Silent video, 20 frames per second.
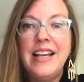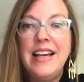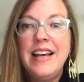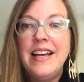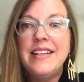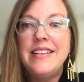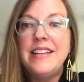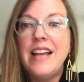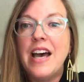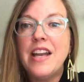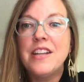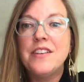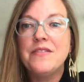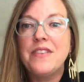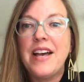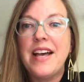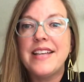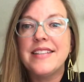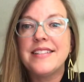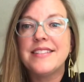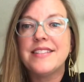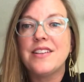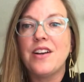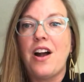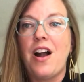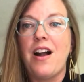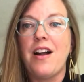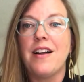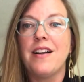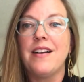None of us
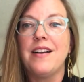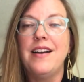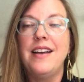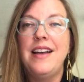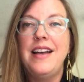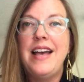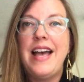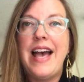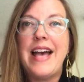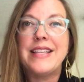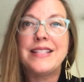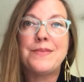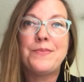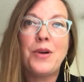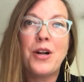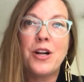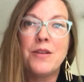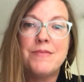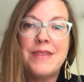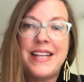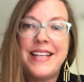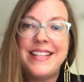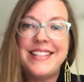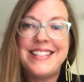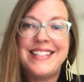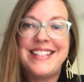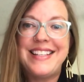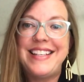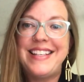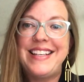are as
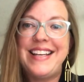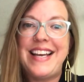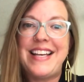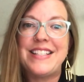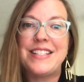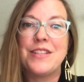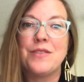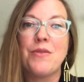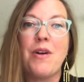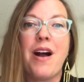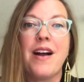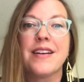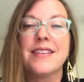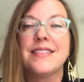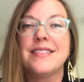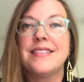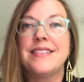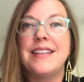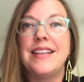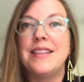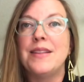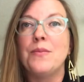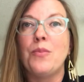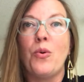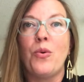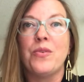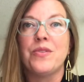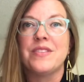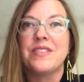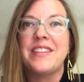permanent as the rocks in the
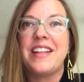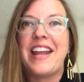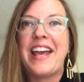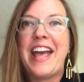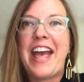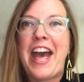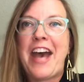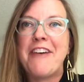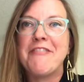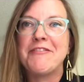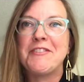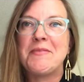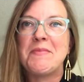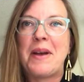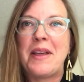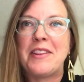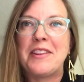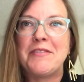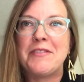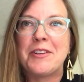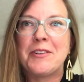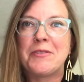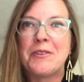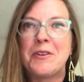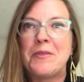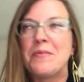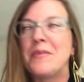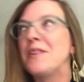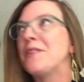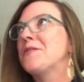bowls that I have in my living
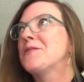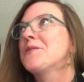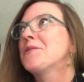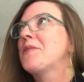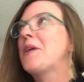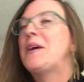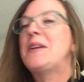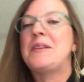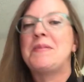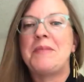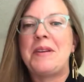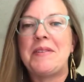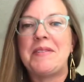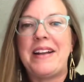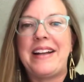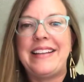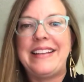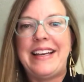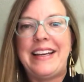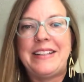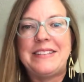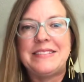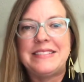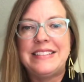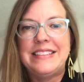room that are surrounding me right now.